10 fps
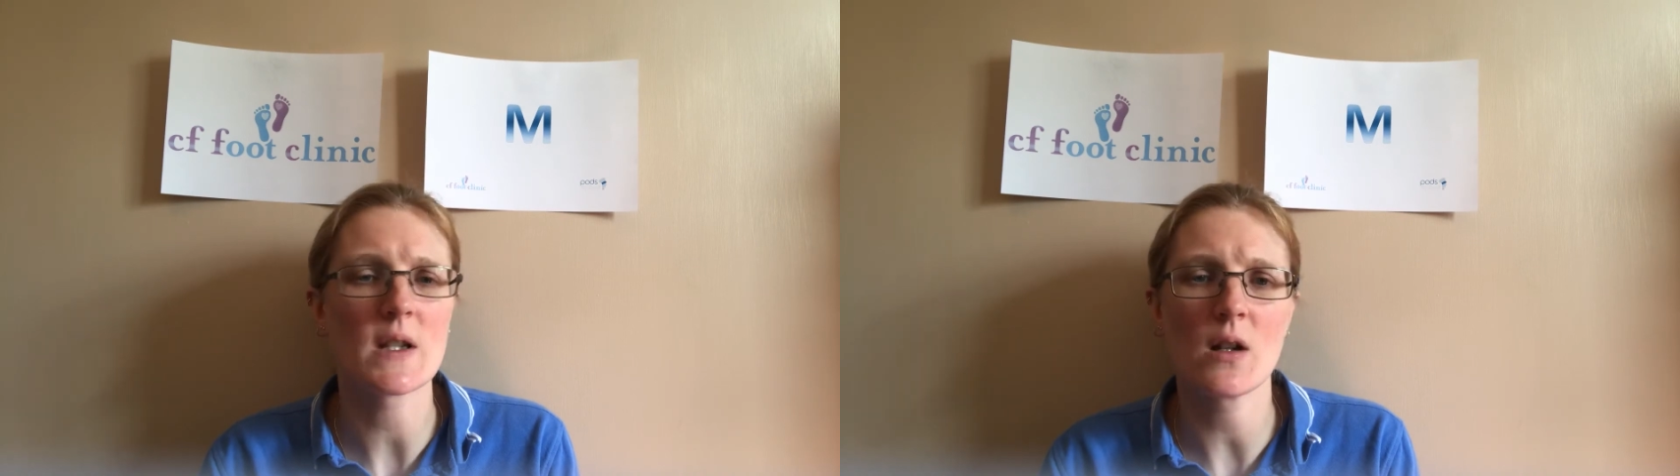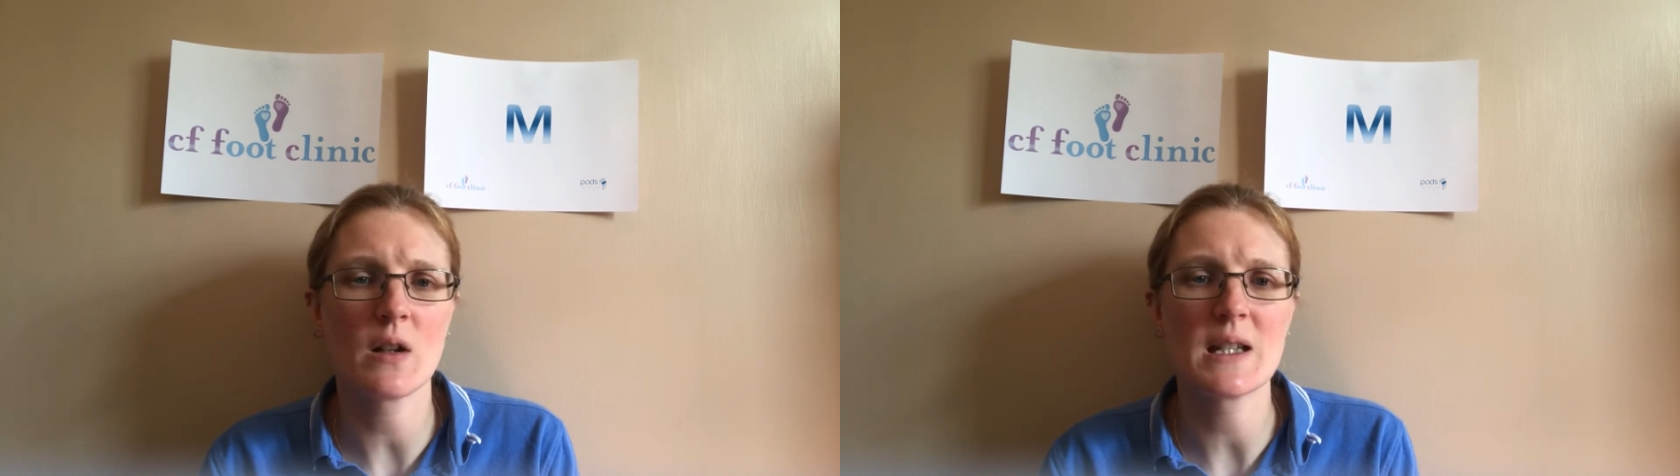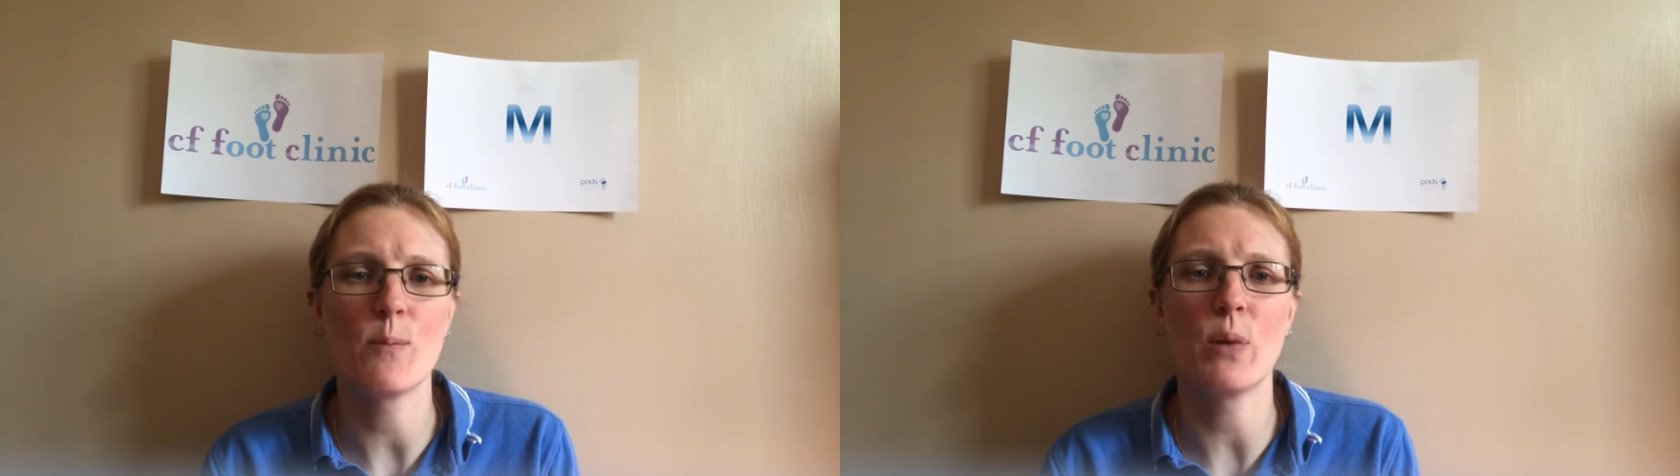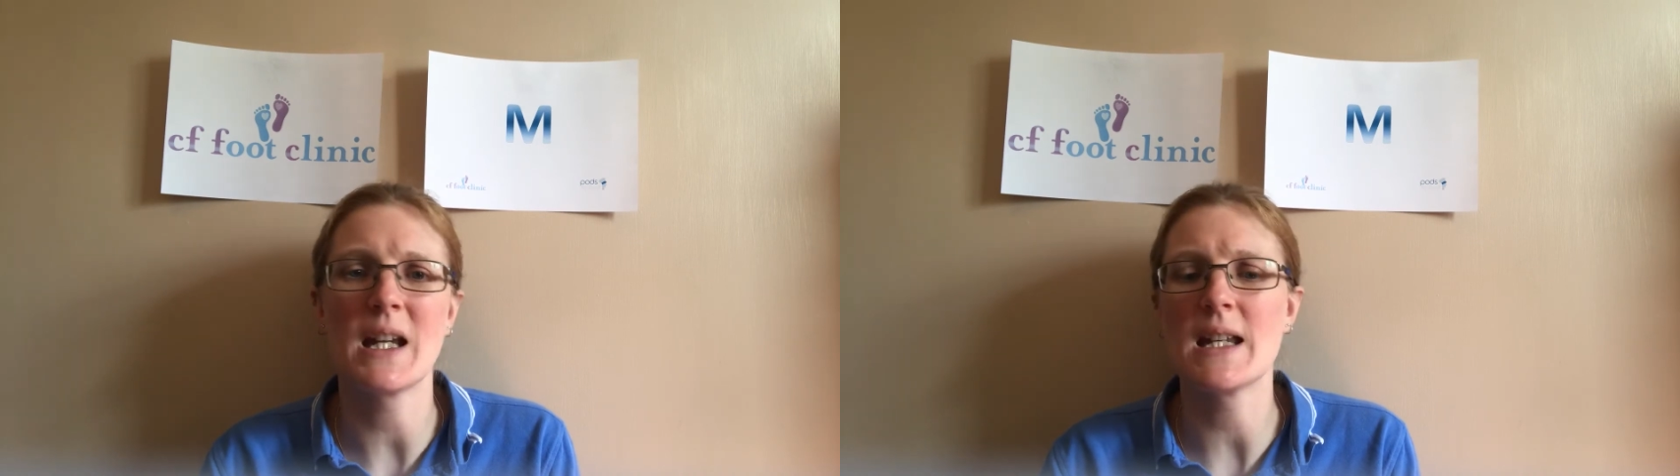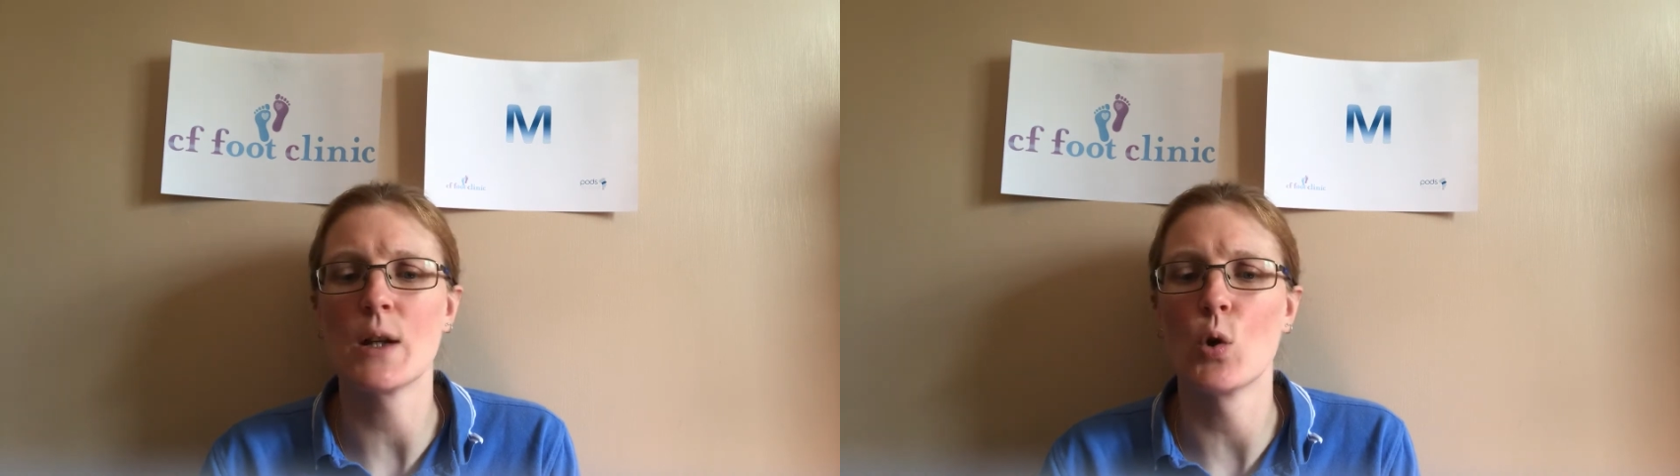started
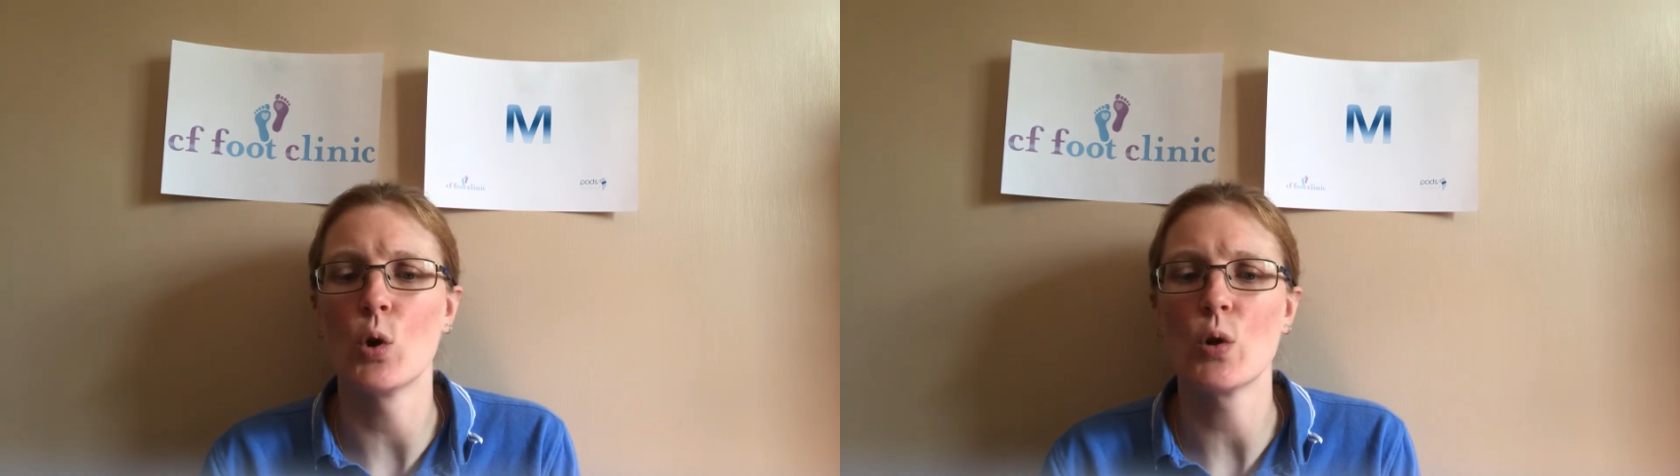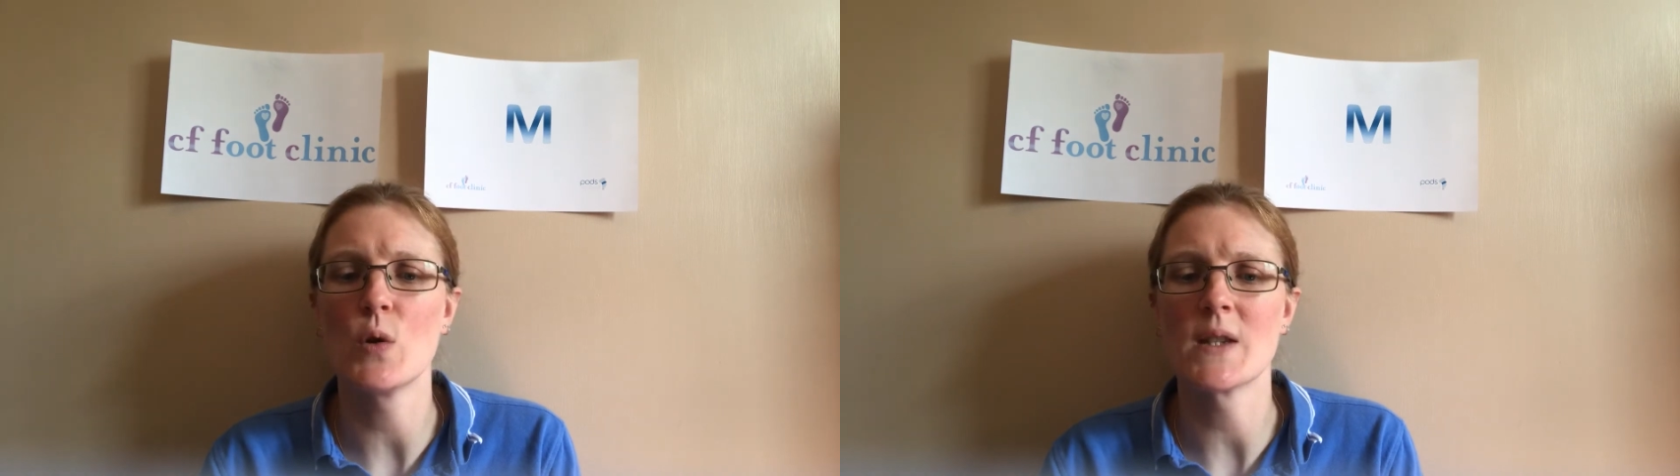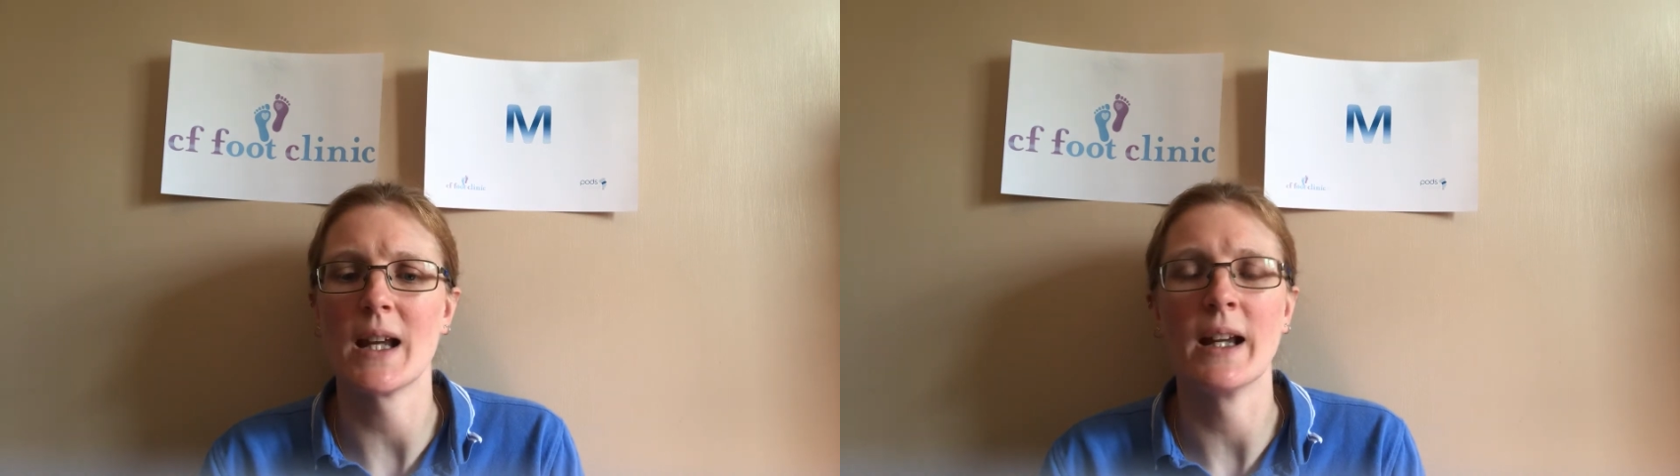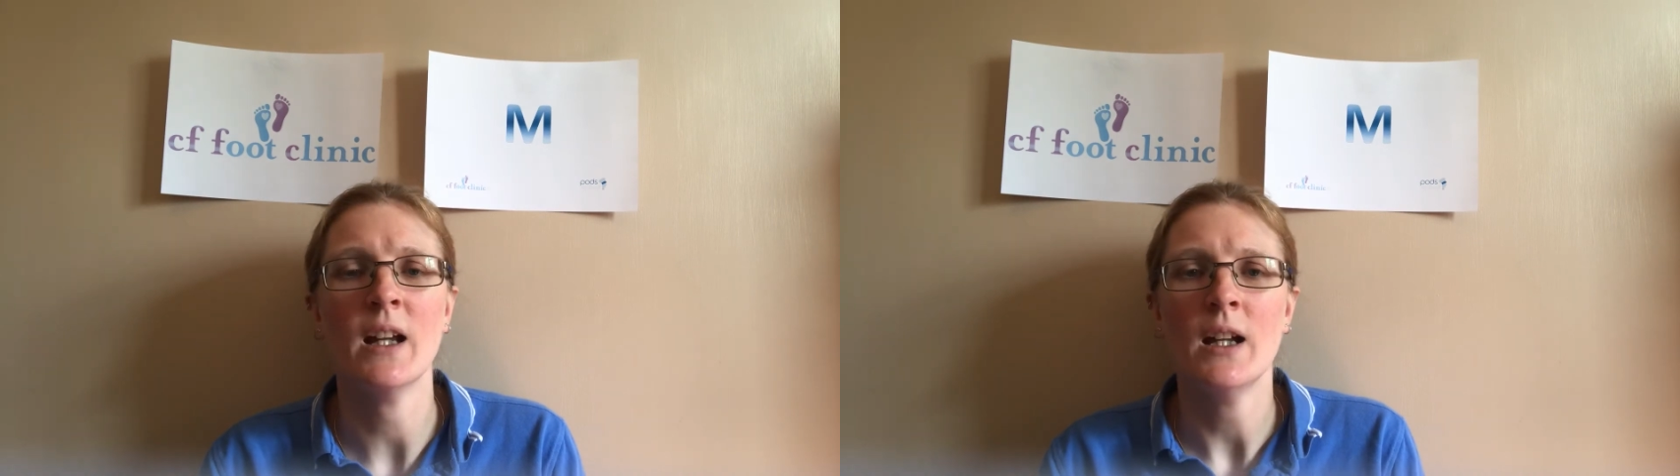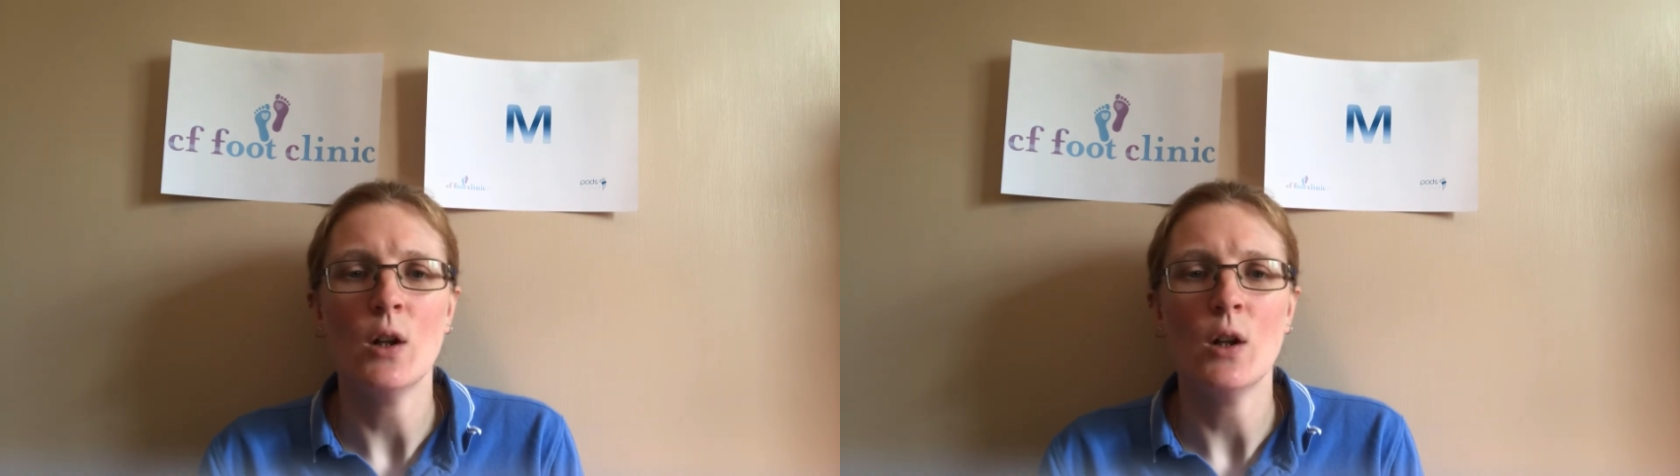bleeding or oozing?